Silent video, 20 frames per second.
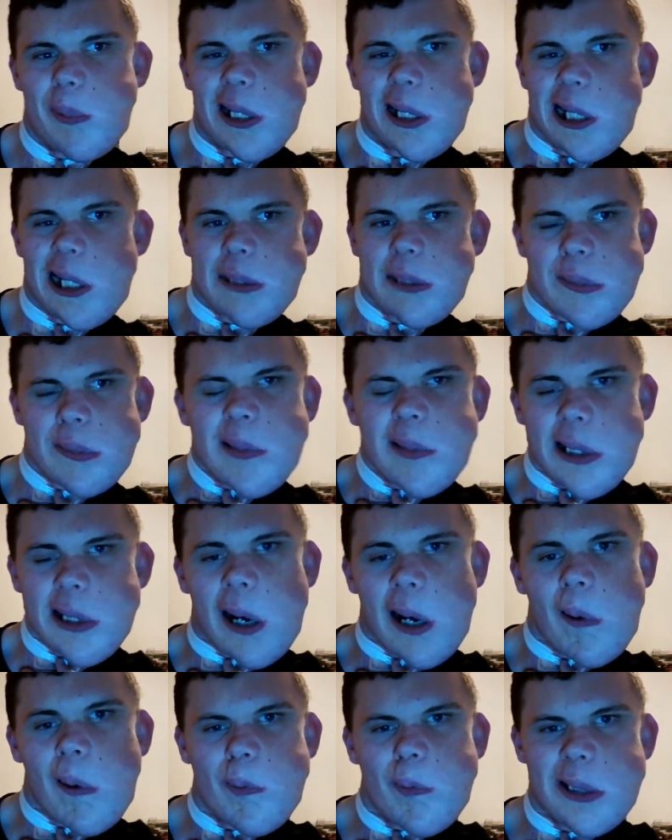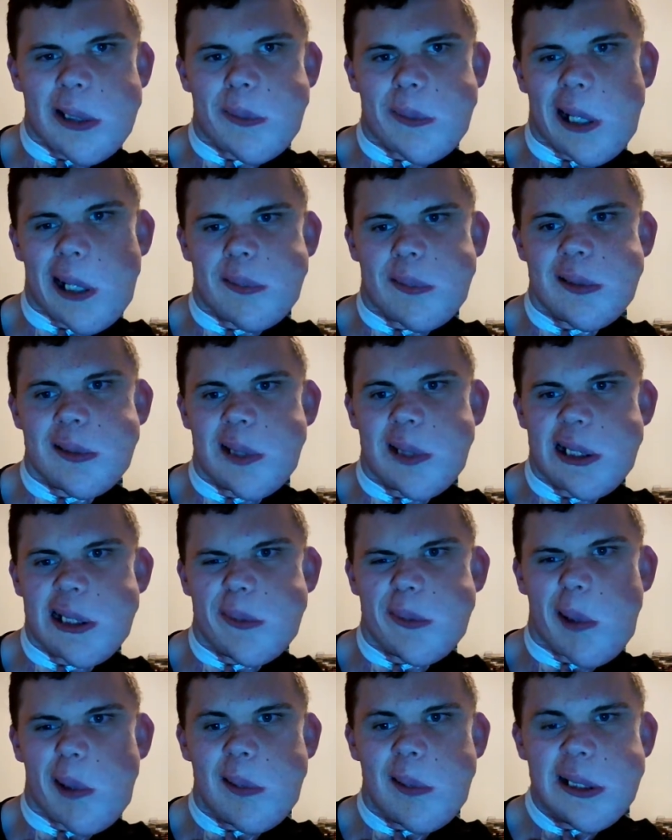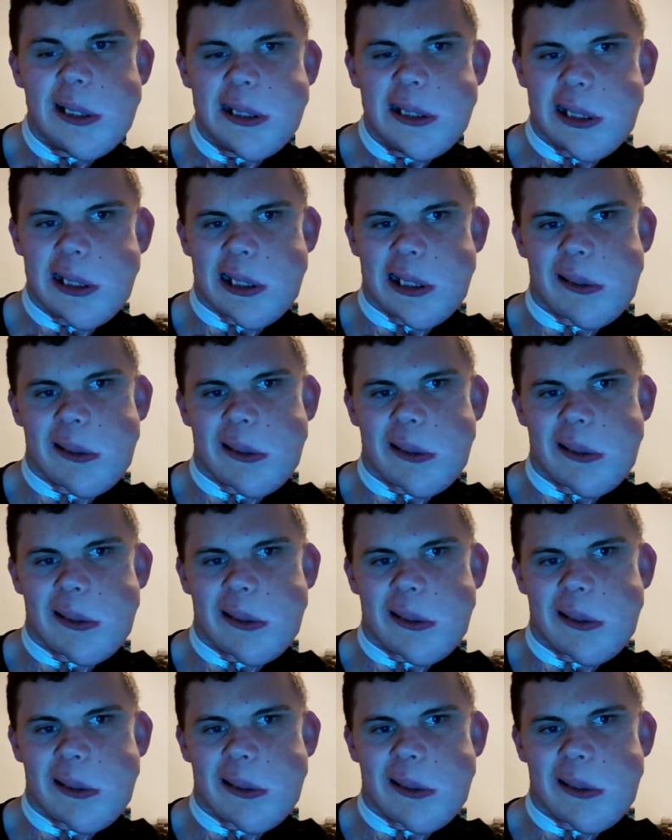I'm really hoping that they're able to.